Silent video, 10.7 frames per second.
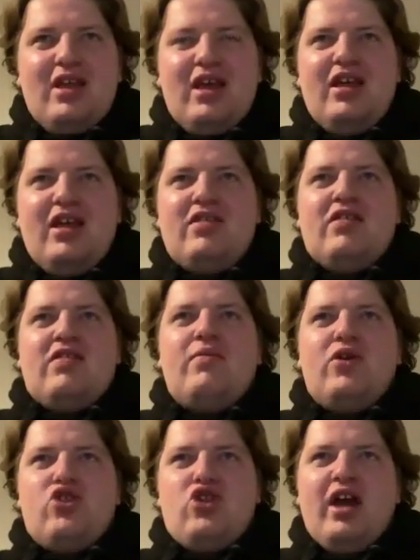It's the same
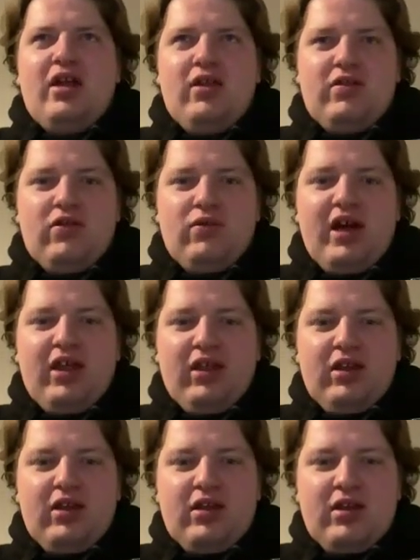with Giles as well.